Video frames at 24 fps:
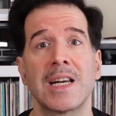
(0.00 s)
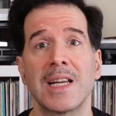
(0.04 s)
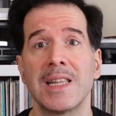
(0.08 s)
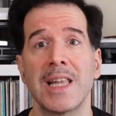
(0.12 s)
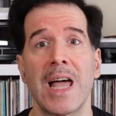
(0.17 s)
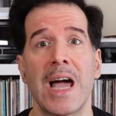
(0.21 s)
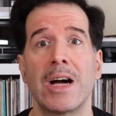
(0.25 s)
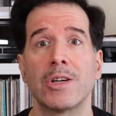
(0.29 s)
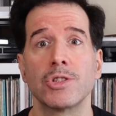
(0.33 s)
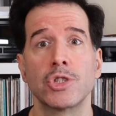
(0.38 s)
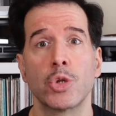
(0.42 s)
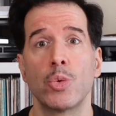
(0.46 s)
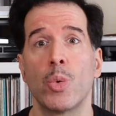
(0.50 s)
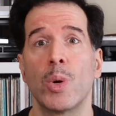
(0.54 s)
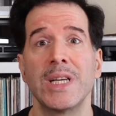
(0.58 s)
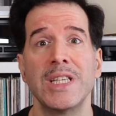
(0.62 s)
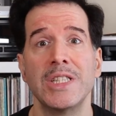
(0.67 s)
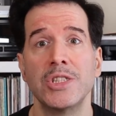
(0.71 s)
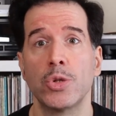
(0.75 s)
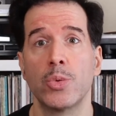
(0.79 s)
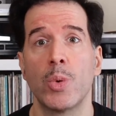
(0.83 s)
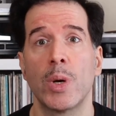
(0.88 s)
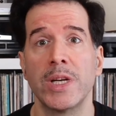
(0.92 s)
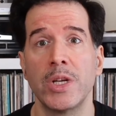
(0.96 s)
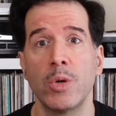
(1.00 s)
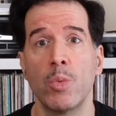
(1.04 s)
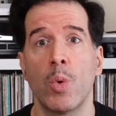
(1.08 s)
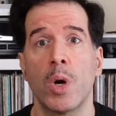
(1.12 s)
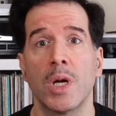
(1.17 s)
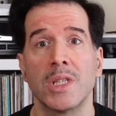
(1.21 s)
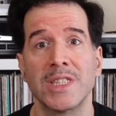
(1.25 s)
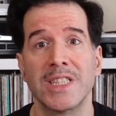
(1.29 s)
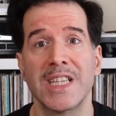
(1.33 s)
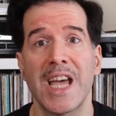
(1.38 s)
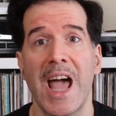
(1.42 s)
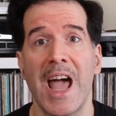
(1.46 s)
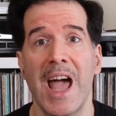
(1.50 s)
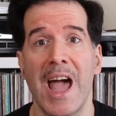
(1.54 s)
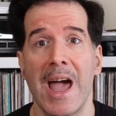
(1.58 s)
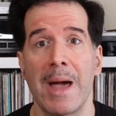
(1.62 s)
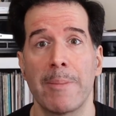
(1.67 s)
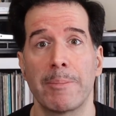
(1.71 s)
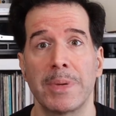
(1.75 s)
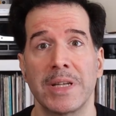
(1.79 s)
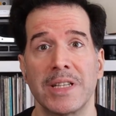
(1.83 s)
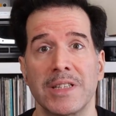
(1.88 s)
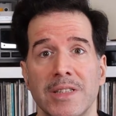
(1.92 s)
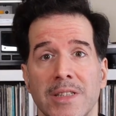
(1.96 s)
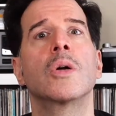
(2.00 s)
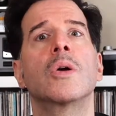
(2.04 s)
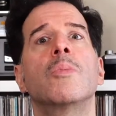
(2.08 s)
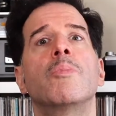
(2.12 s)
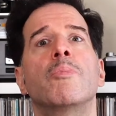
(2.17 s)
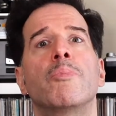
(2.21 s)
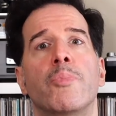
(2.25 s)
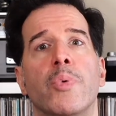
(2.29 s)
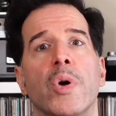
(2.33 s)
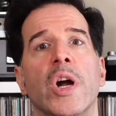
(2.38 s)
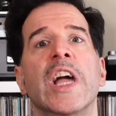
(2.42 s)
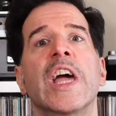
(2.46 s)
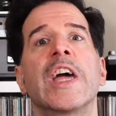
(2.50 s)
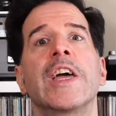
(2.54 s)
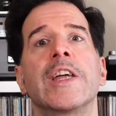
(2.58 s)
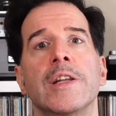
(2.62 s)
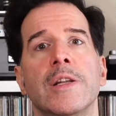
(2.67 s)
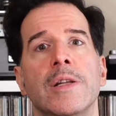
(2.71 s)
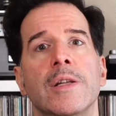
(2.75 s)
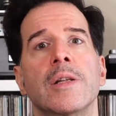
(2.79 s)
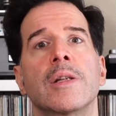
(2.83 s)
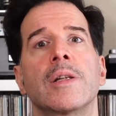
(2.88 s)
allow 2021 to happen. Bring it.